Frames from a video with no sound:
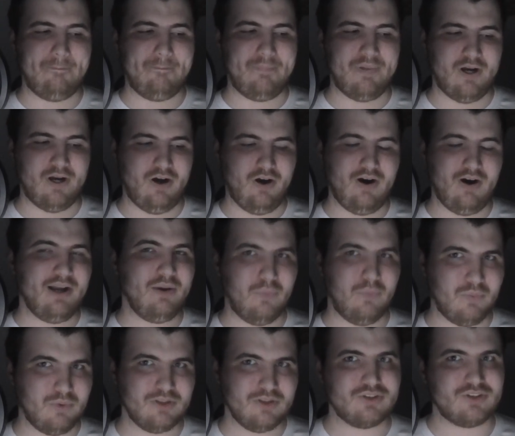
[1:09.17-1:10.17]
But I
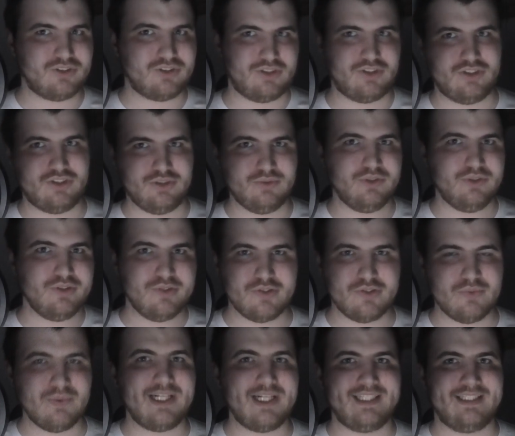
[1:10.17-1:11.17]
want to
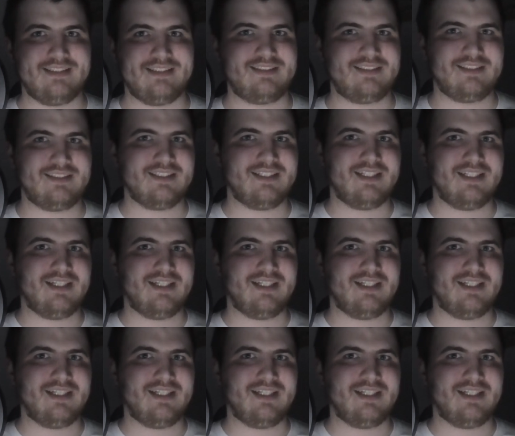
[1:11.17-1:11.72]
lose weight,